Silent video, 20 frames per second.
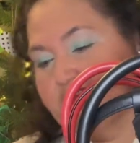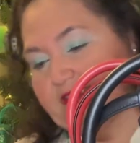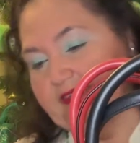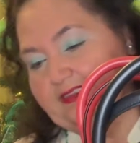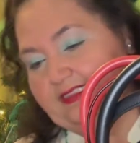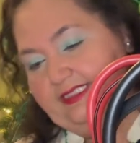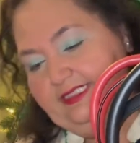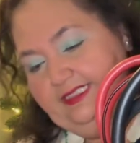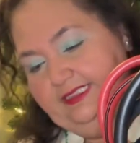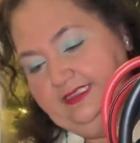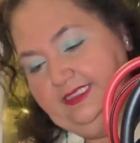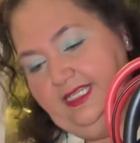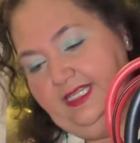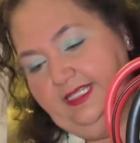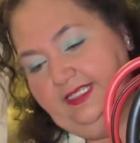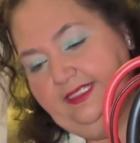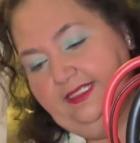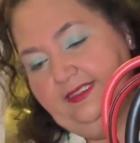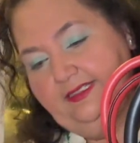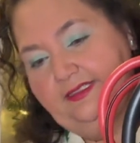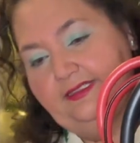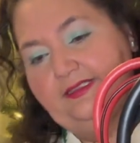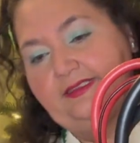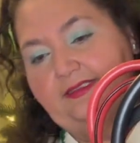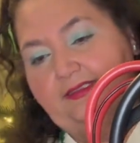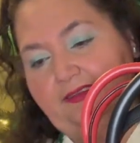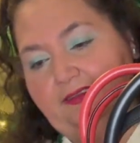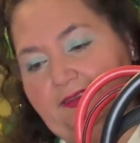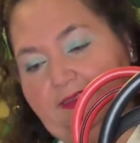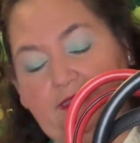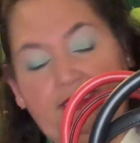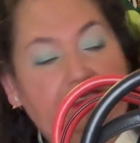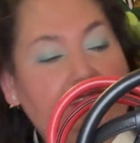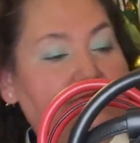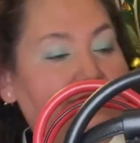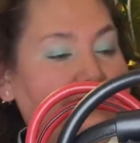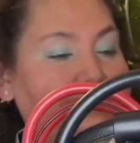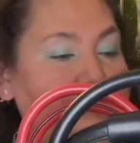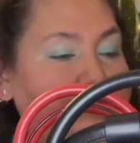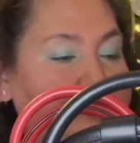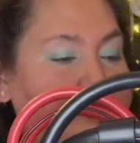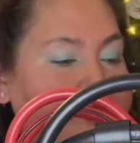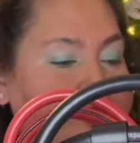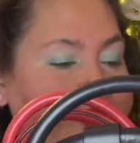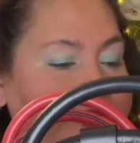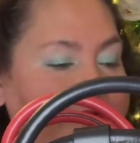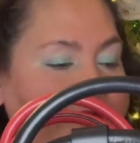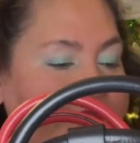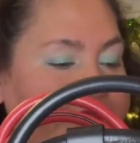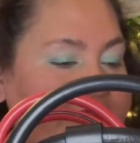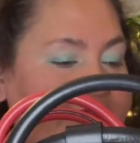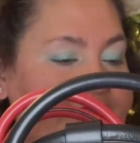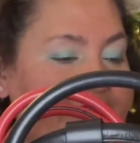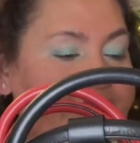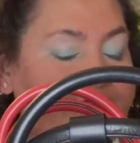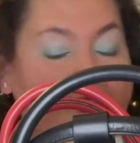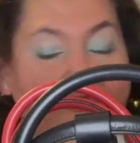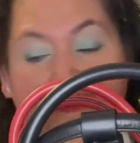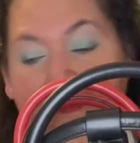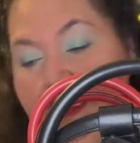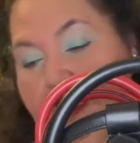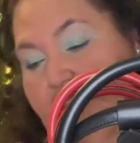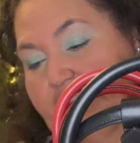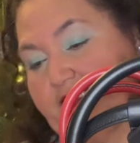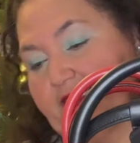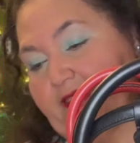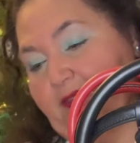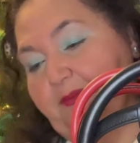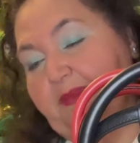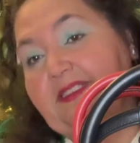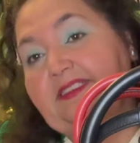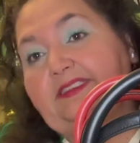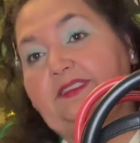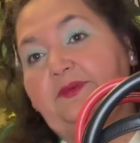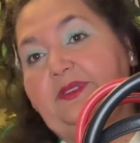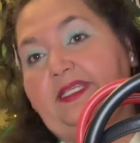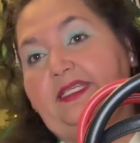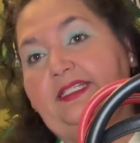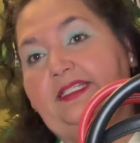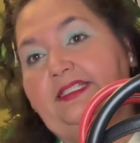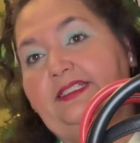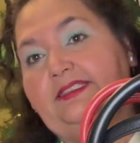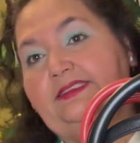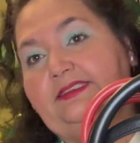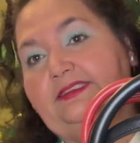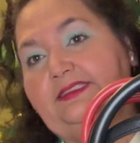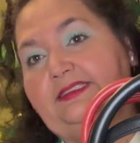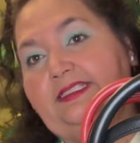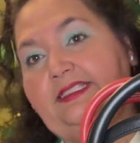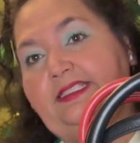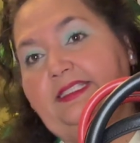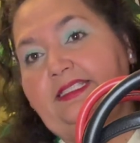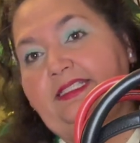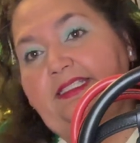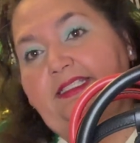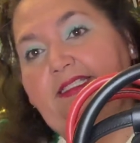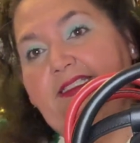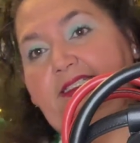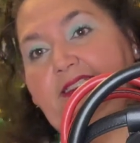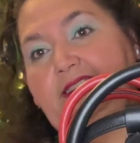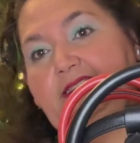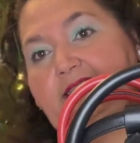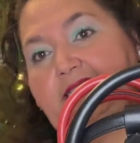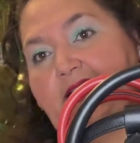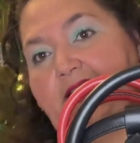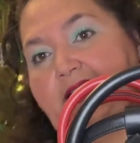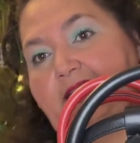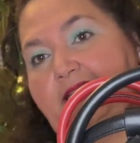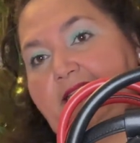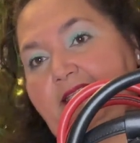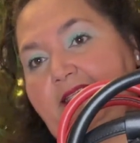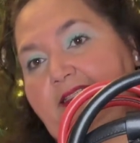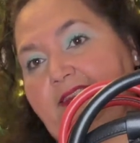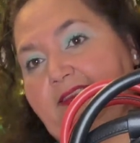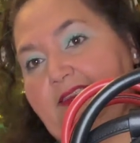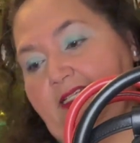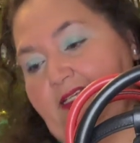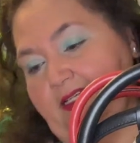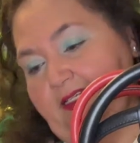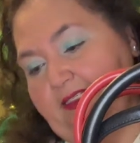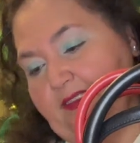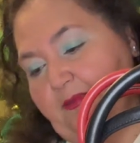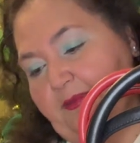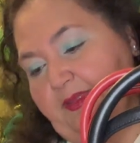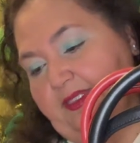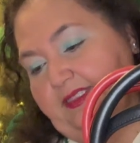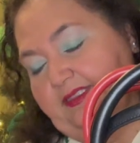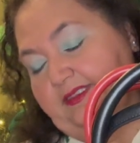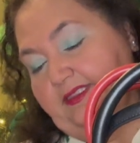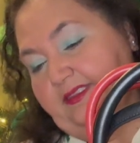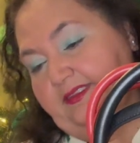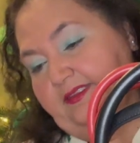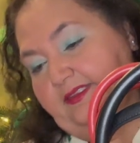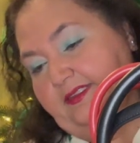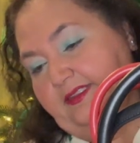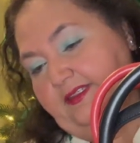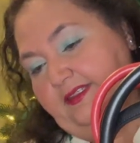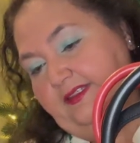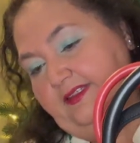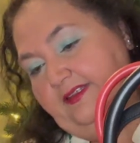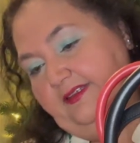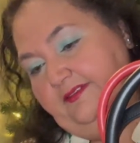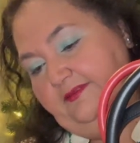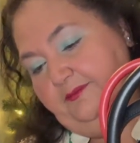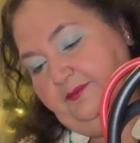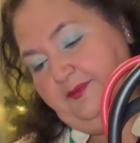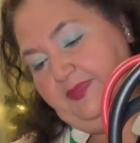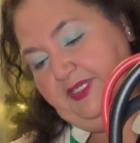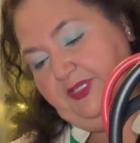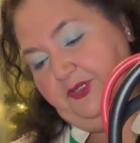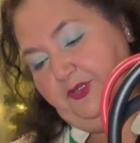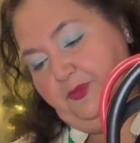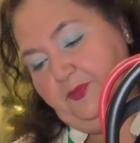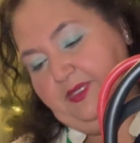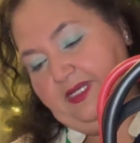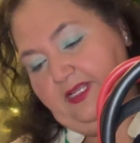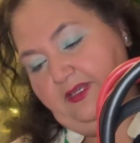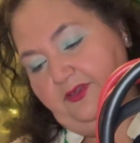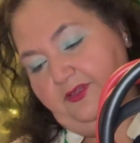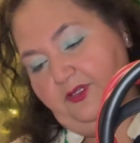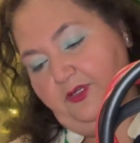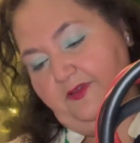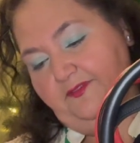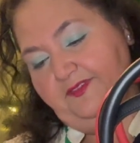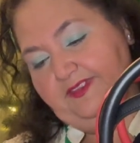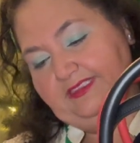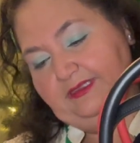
a teeny tiny. So here it is. It's lined up. And so it is a teeny tiny bit bigger. But I don't know if it's